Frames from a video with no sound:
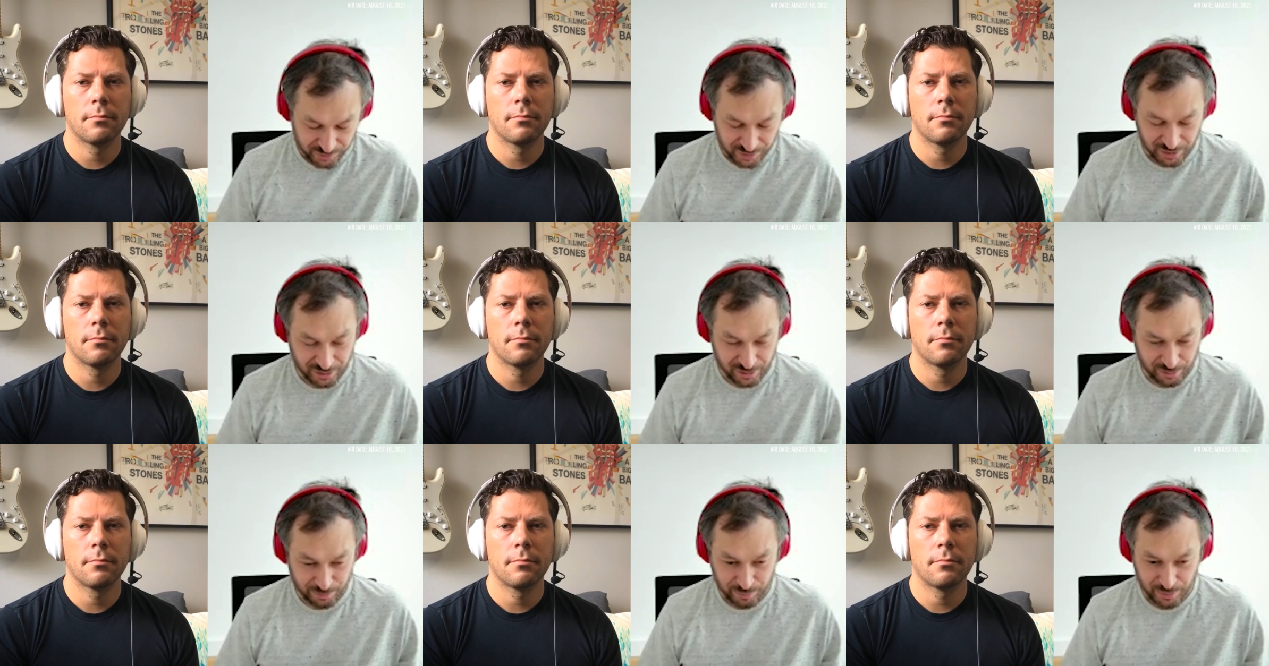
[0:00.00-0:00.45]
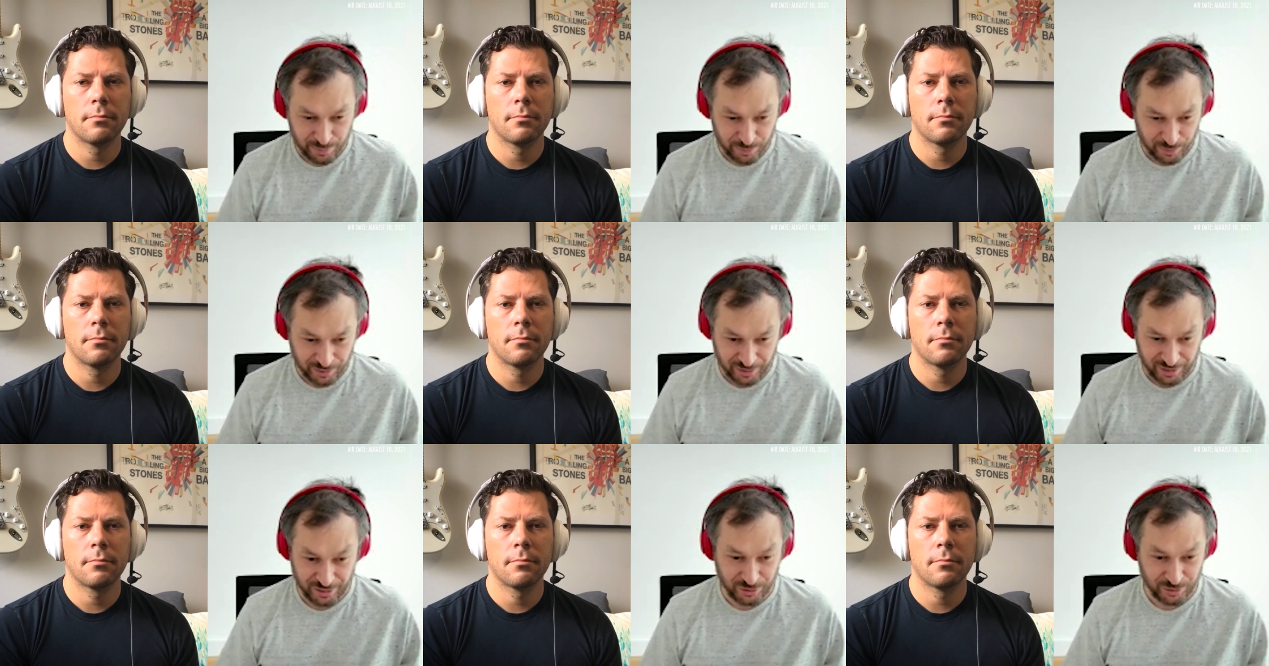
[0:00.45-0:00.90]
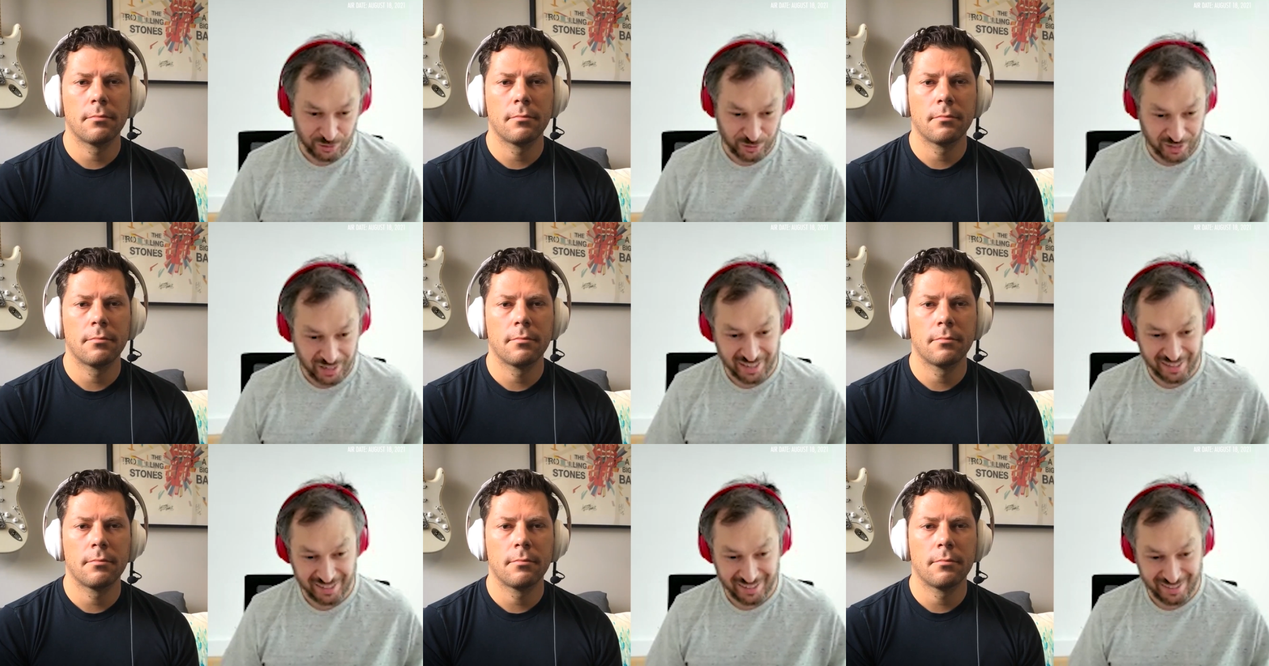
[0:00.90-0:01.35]
Speaker 1: fifty other people
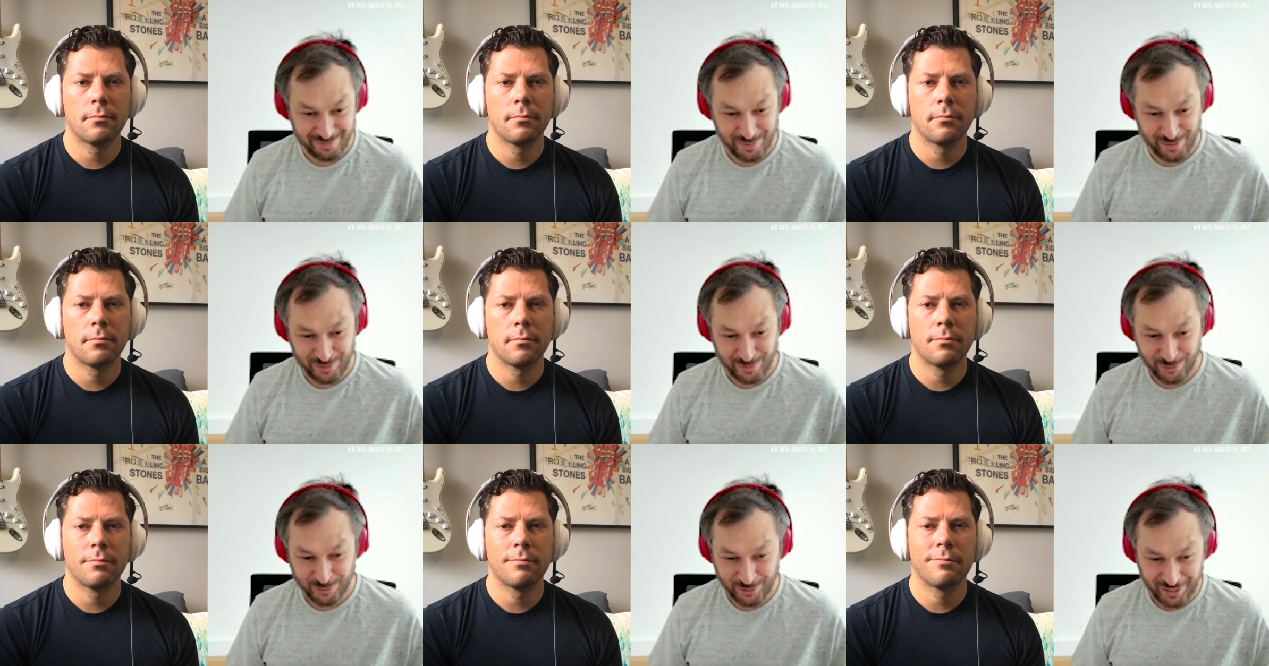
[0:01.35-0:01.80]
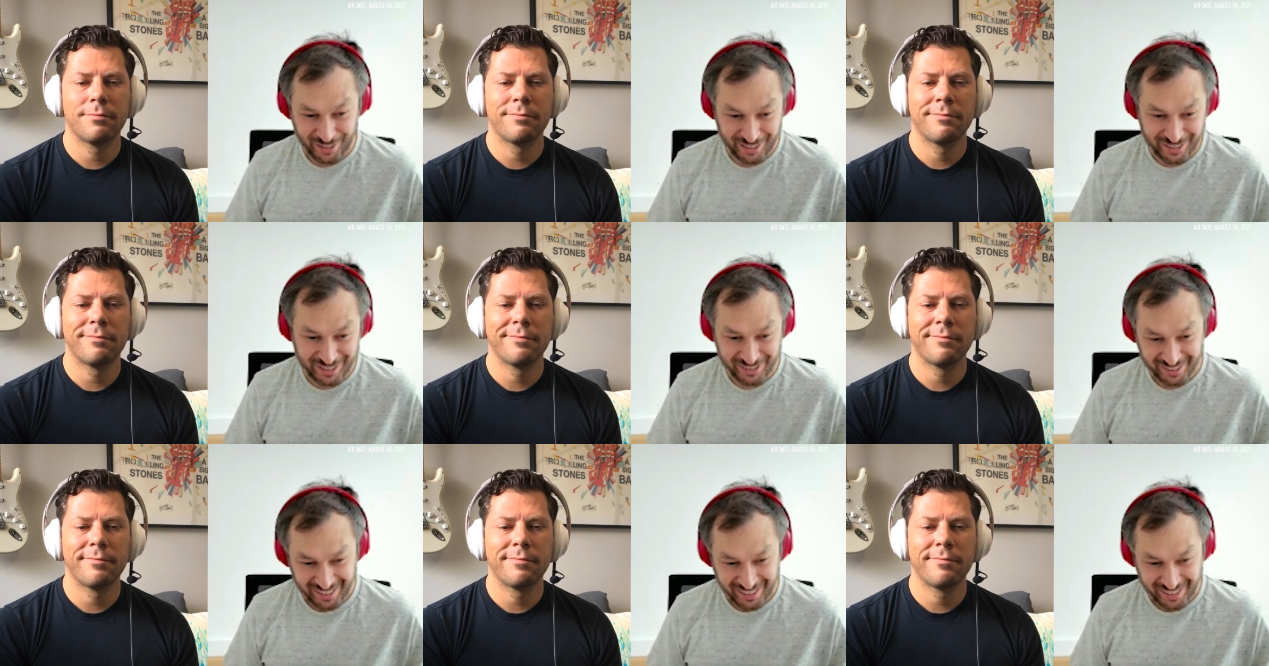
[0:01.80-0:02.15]
get a look at it before it